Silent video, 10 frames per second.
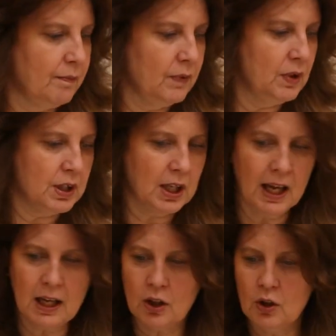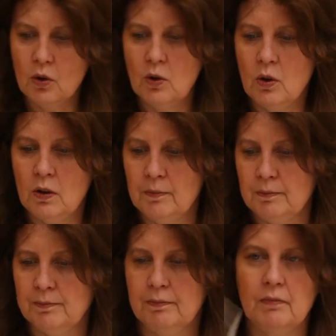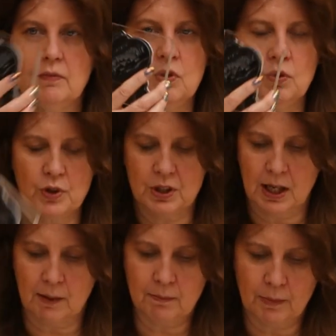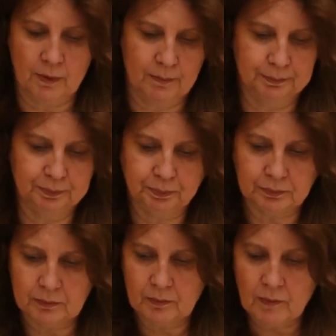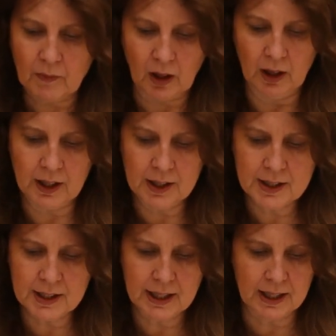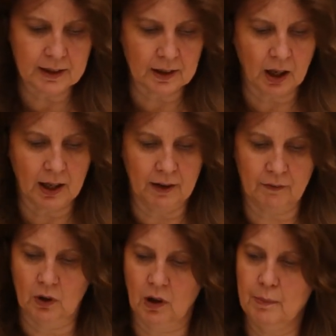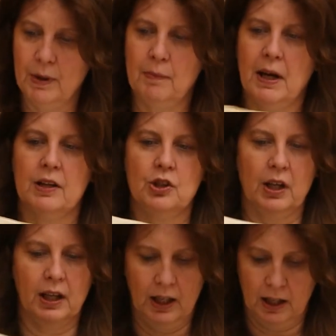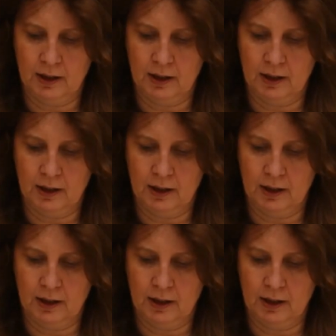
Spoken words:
You take your stamp, and underneath I have got a bit of packaging here.